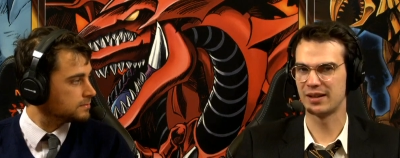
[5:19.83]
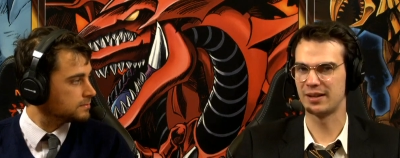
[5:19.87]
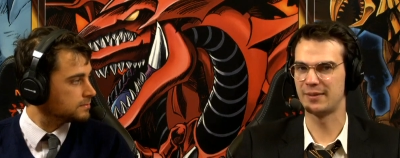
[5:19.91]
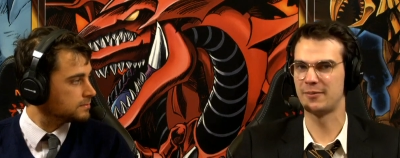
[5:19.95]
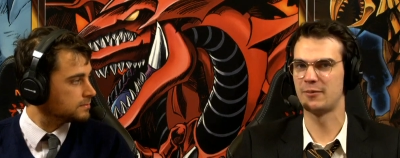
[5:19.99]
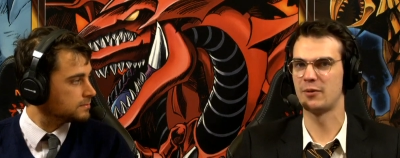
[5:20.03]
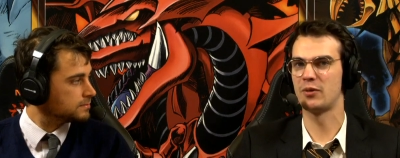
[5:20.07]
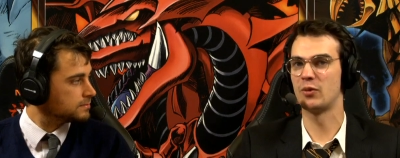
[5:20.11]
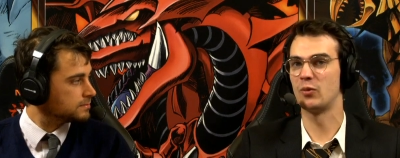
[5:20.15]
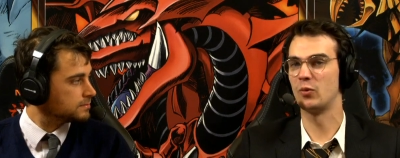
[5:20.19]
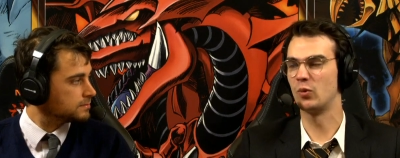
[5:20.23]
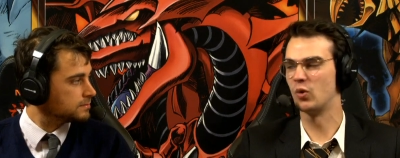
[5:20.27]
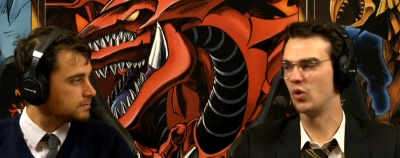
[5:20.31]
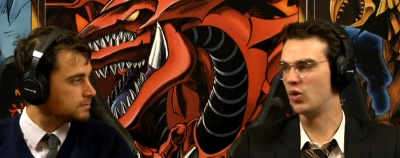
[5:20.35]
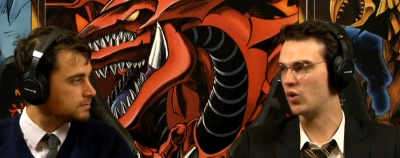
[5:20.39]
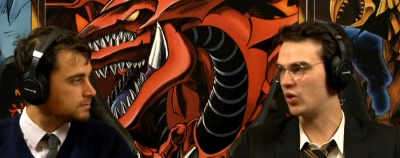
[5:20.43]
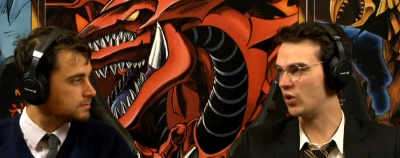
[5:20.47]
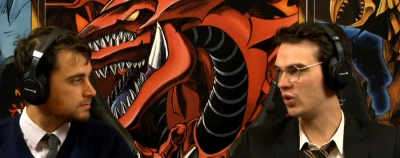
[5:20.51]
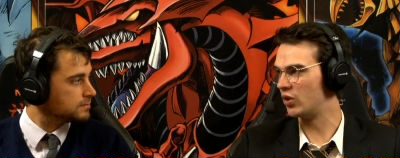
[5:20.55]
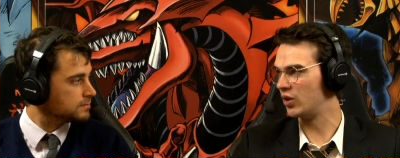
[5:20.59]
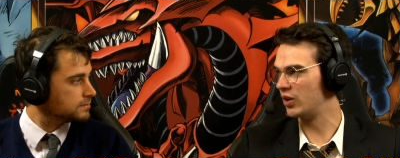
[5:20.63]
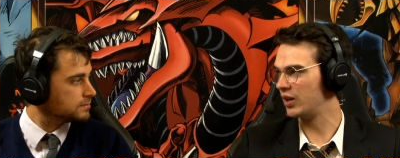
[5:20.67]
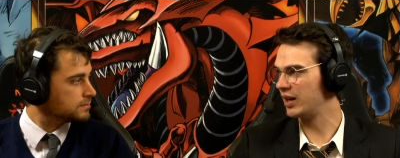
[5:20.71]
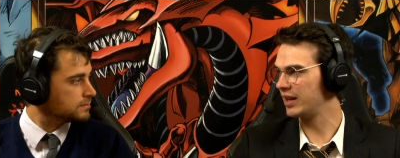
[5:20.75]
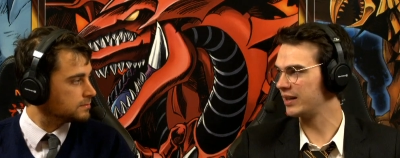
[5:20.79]
Speaker 1: it up with a
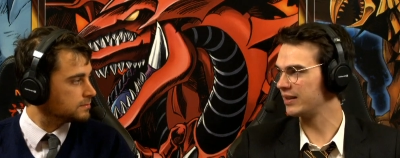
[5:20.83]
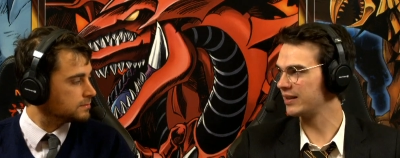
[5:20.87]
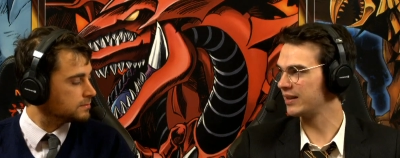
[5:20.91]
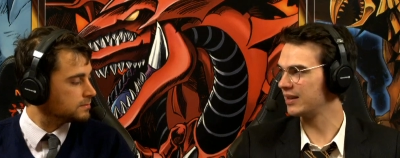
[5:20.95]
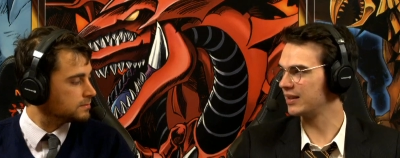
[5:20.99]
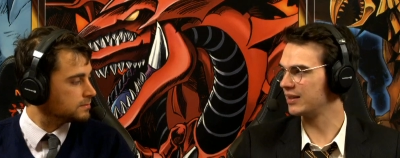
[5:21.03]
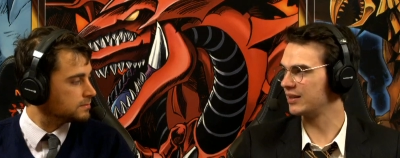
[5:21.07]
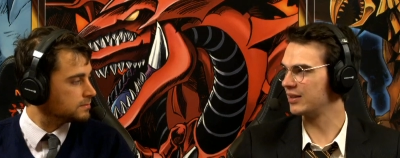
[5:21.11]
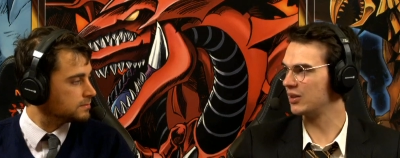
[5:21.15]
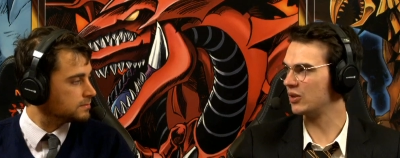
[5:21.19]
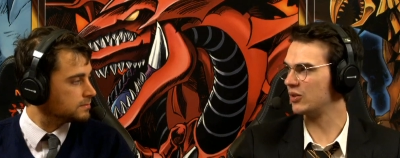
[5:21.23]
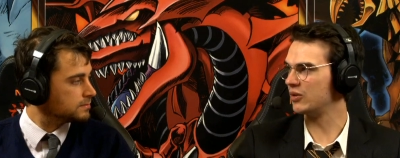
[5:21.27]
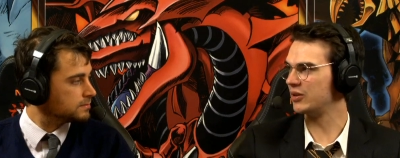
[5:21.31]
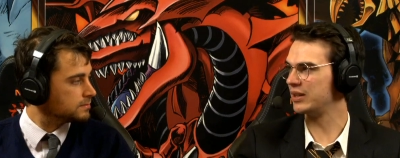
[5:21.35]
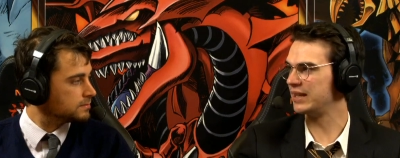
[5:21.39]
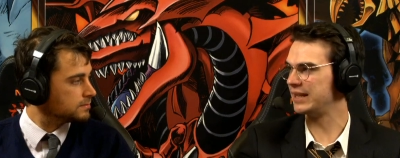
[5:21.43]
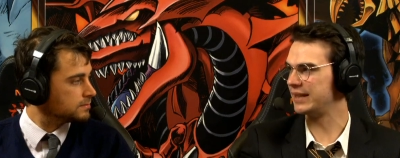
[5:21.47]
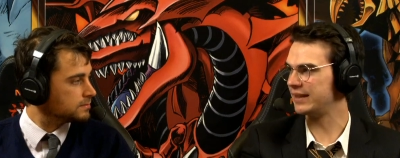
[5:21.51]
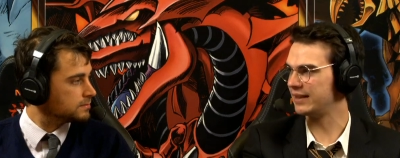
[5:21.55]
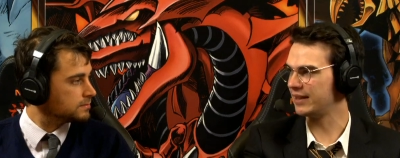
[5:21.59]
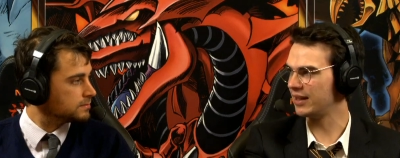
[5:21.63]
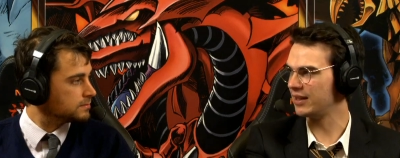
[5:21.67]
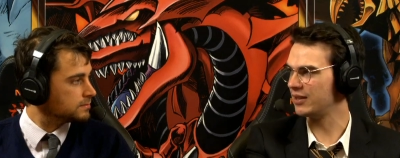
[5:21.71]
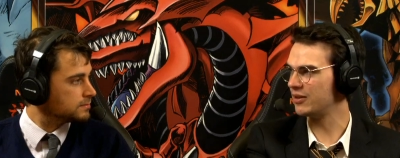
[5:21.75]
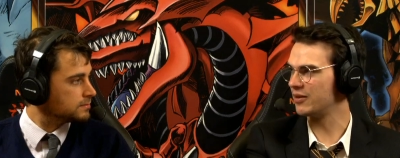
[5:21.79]
war and then go
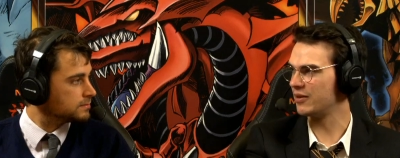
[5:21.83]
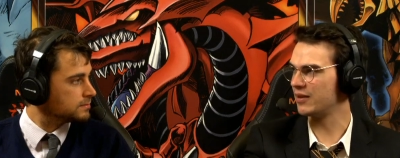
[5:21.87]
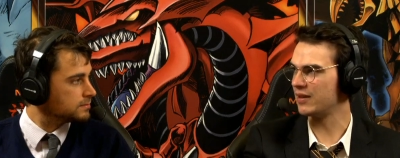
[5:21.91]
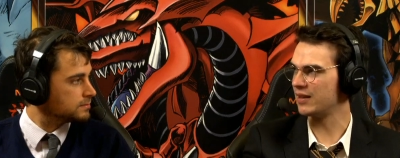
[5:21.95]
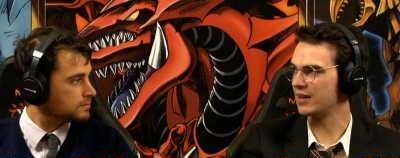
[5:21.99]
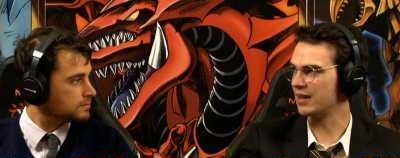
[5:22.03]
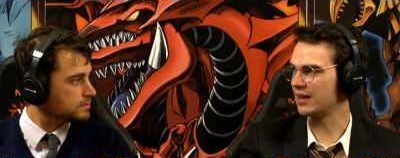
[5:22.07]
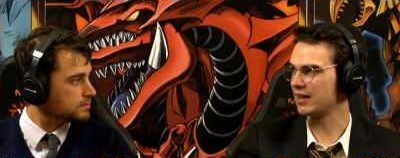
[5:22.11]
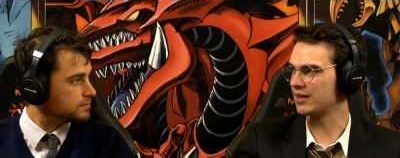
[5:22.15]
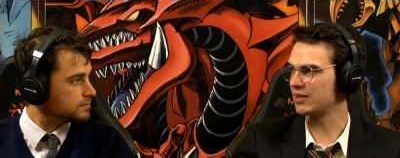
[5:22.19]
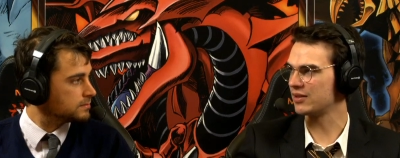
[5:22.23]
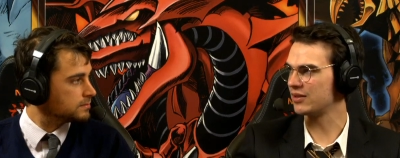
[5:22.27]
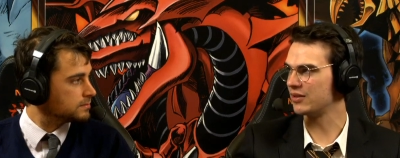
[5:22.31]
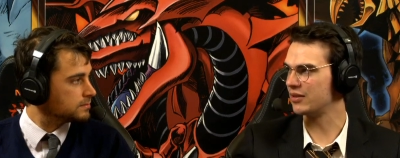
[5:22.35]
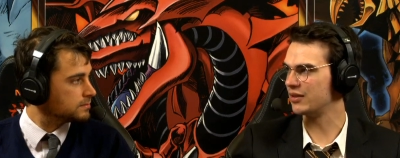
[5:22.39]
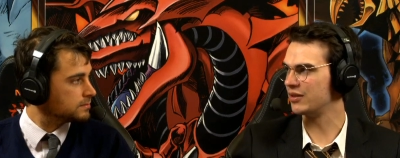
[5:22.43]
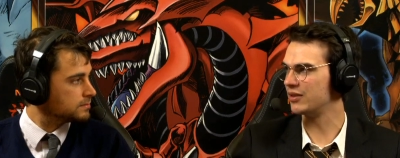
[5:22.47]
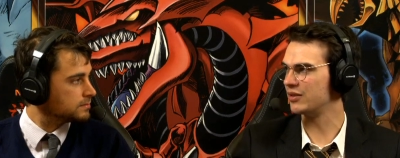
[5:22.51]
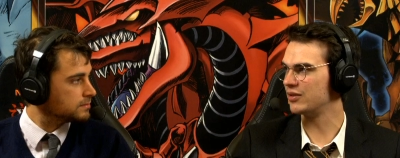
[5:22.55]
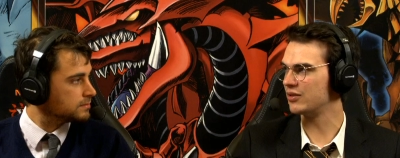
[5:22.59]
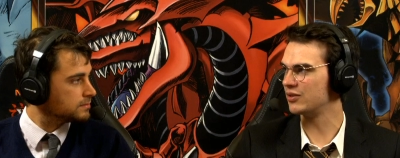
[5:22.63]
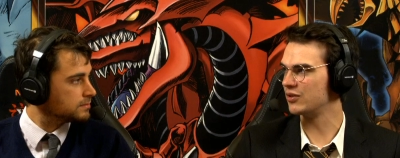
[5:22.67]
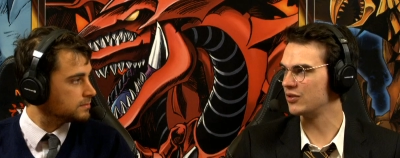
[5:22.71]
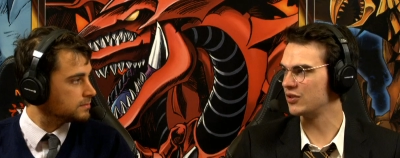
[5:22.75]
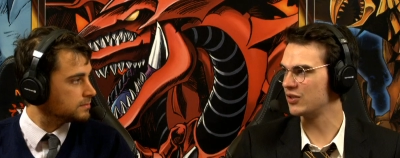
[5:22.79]
Heatleo on the next
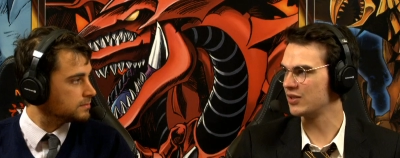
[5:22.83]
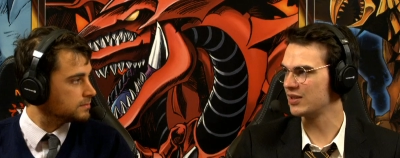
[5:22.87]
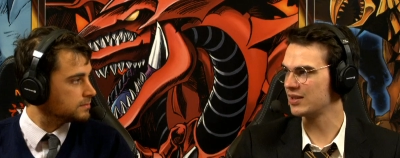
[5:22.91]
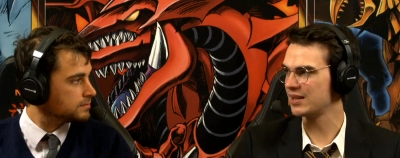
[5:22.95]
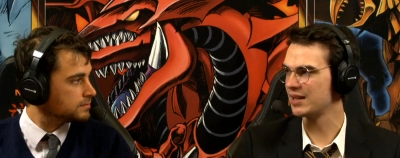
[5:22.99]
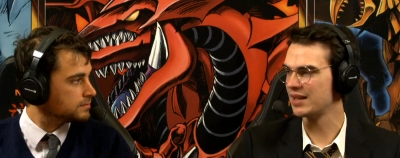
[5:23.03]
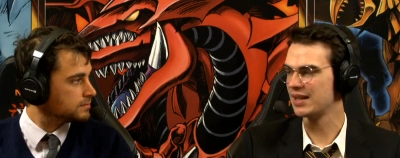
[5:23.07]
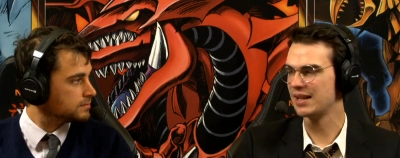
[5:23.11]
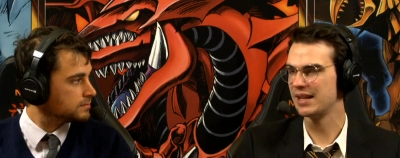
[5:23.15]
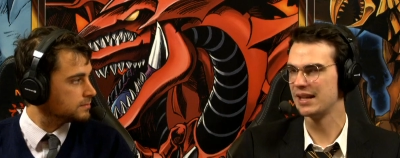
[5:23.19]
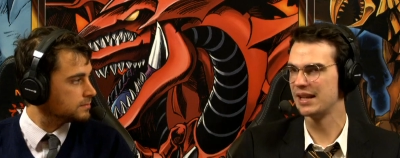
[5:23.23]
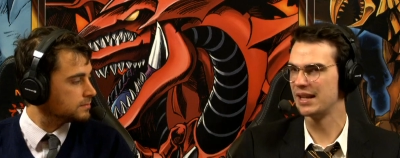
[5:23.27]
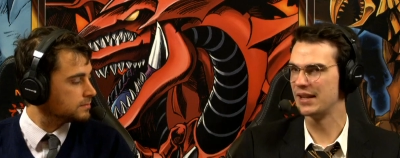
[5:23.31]
turn to just